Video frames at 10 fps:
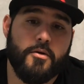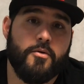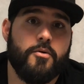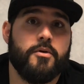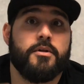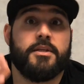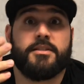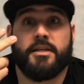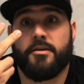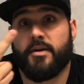or let's
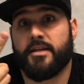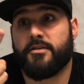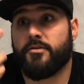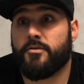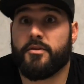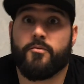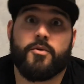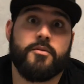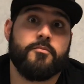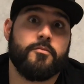say you had two and then
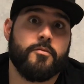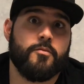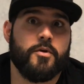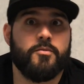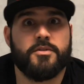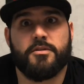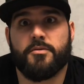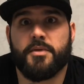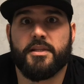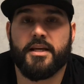one was a little
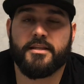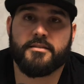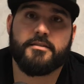bit less.